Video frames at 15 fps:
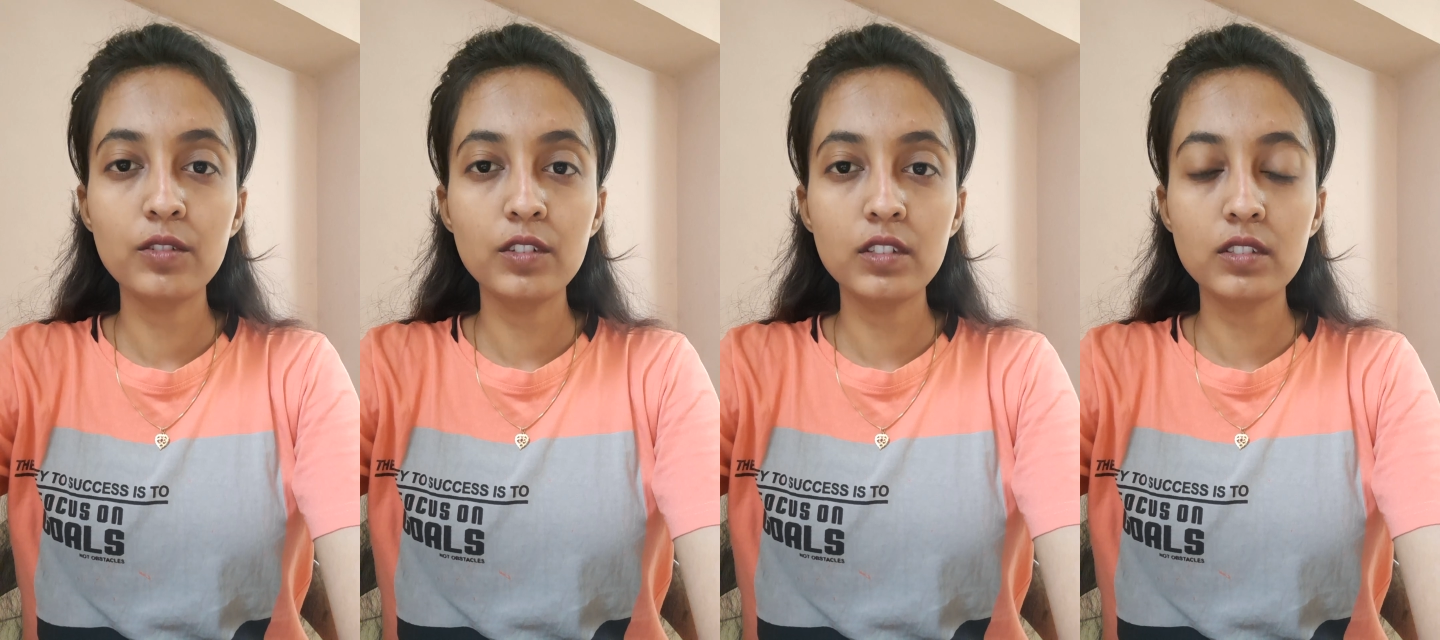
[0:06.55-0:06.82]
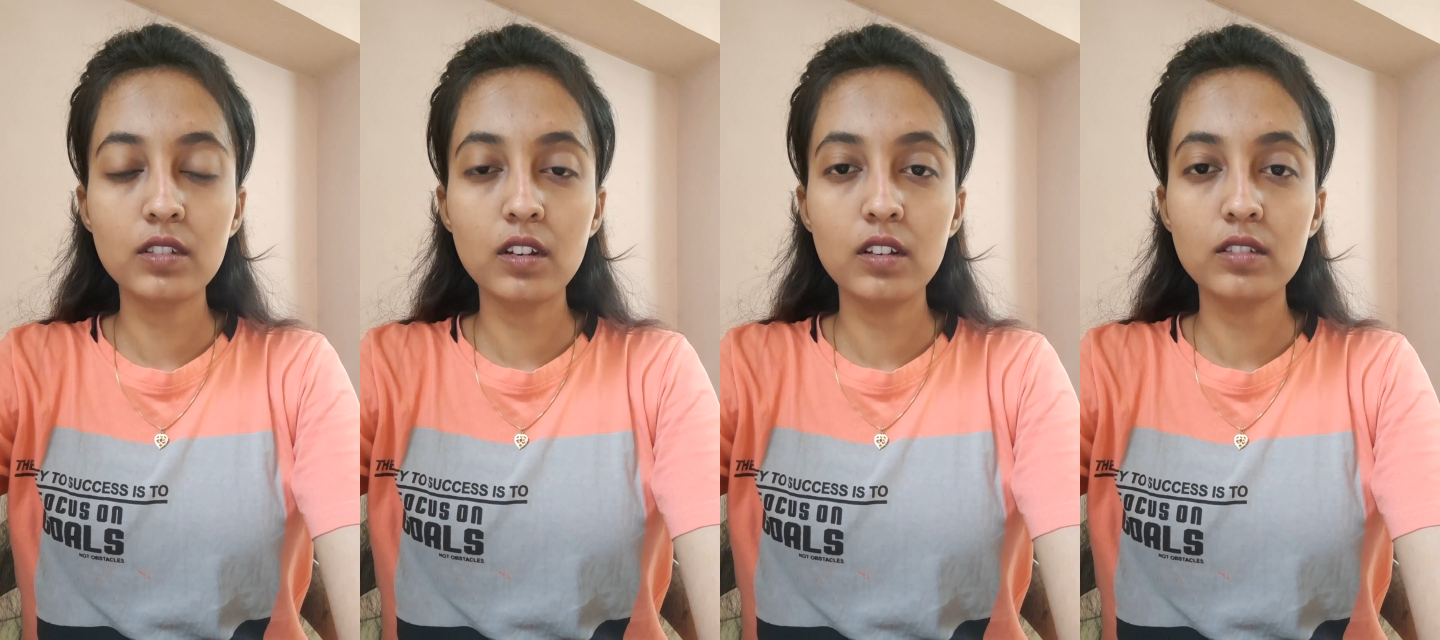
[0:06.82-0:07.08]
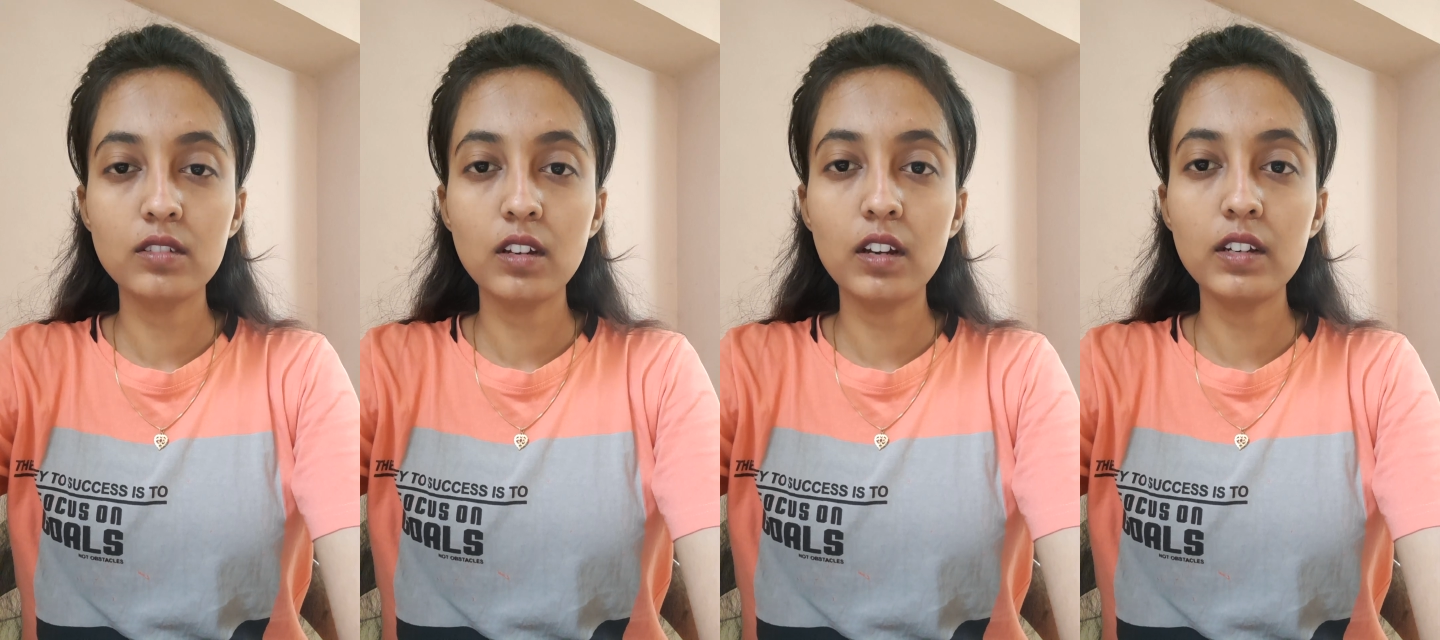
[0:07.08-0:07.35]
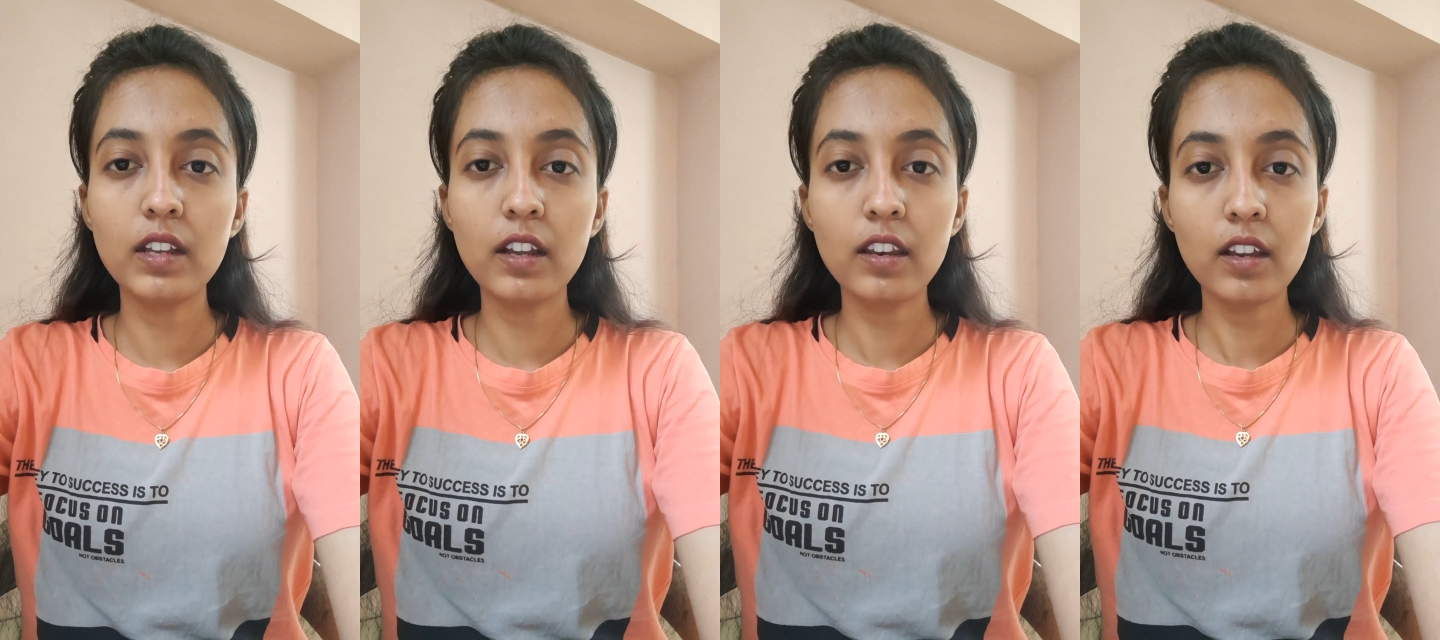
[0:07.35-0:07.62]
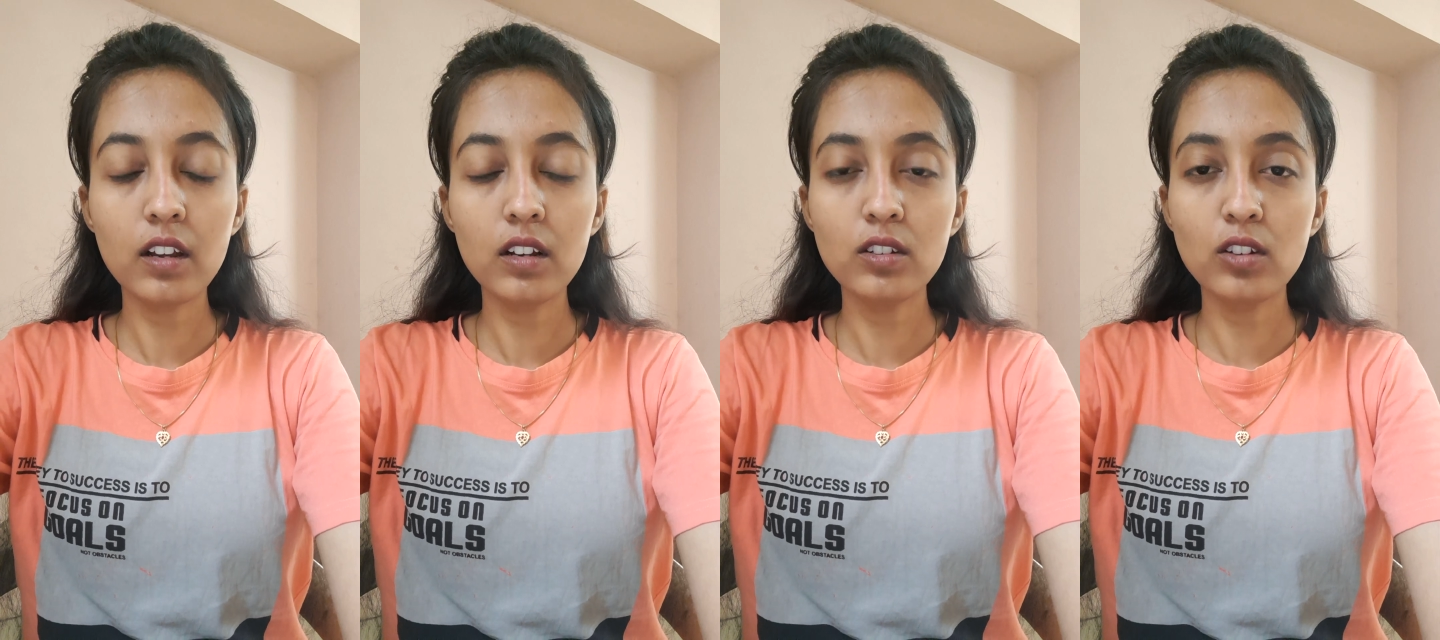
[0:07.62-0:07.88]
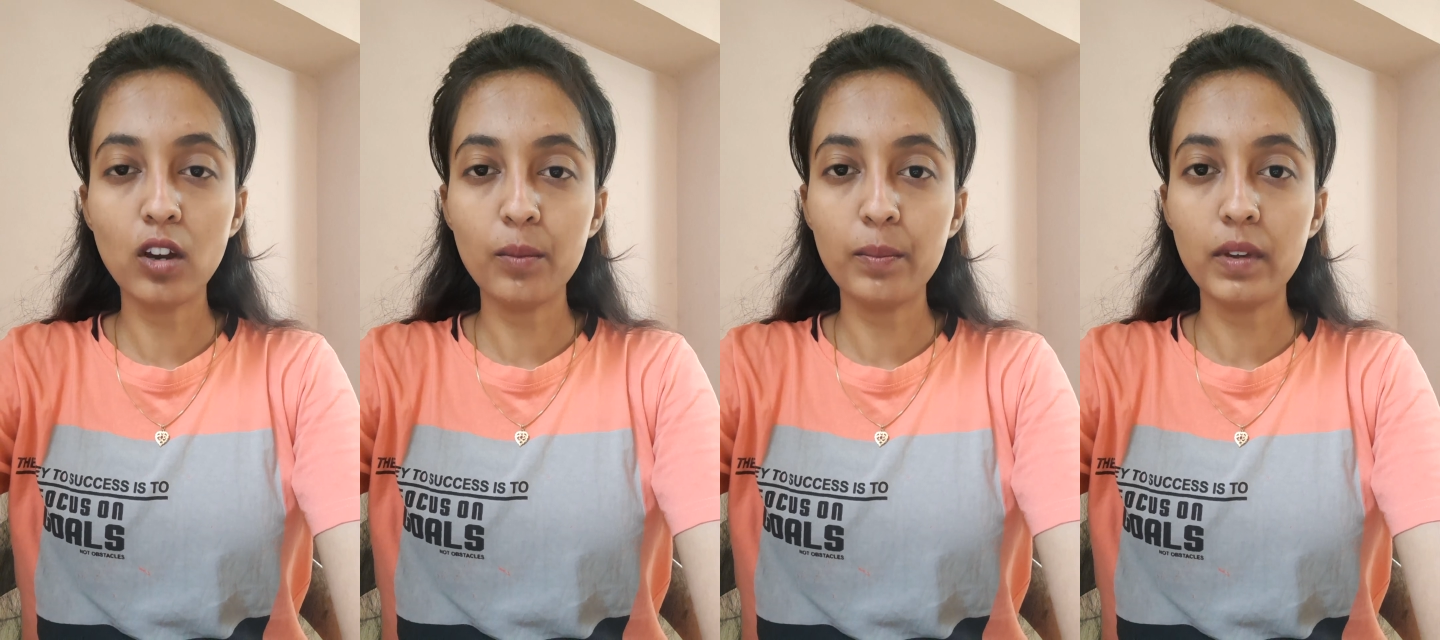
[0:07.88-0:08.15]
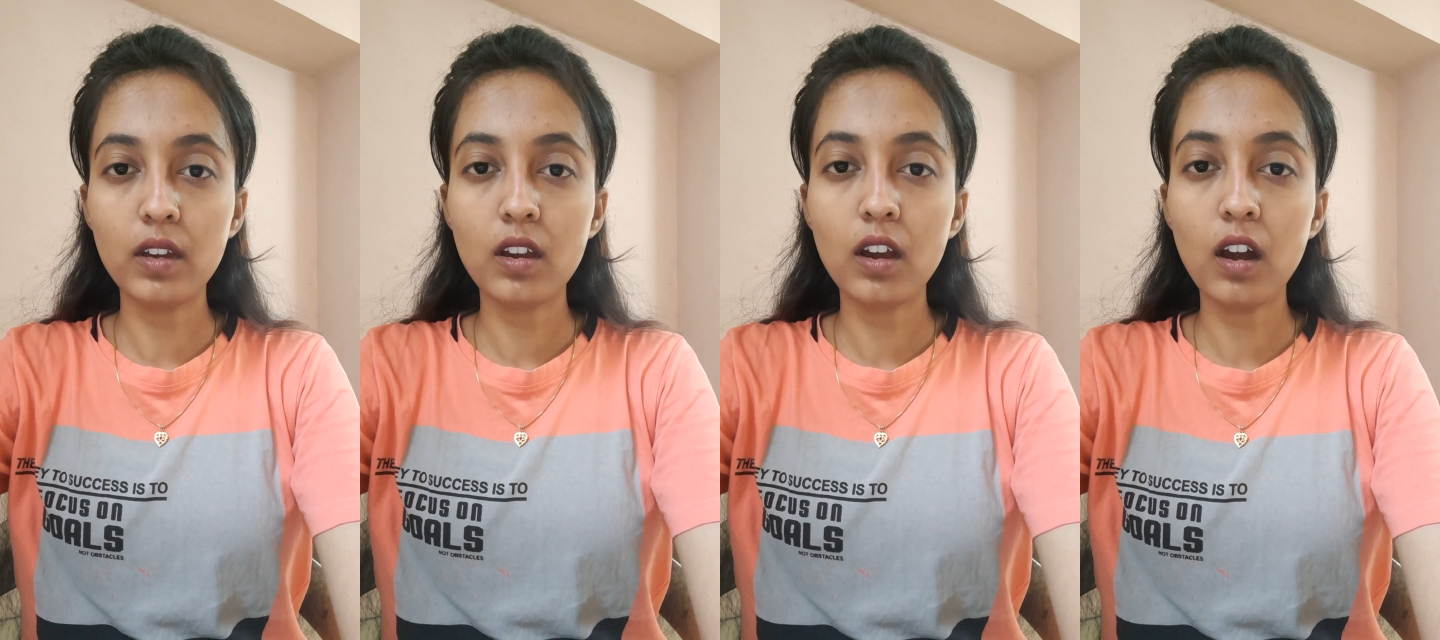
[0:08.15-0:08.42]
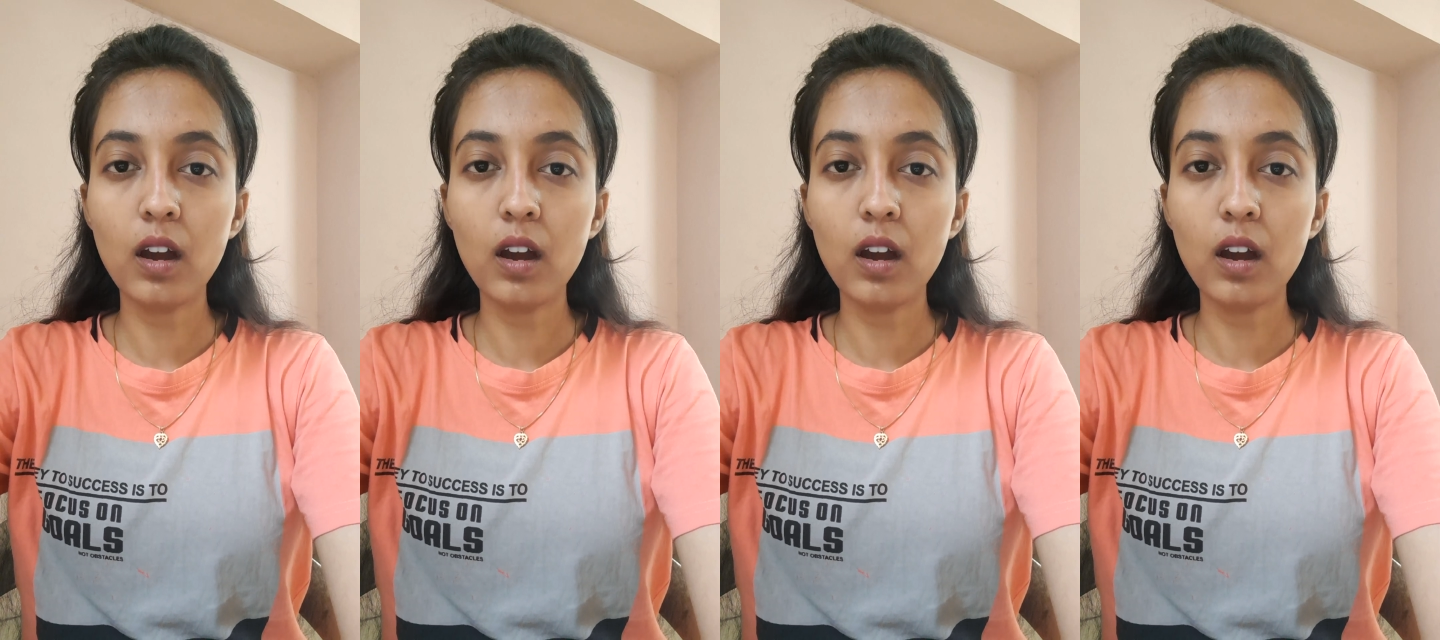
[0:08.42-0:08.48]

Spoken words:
discuss a technical topic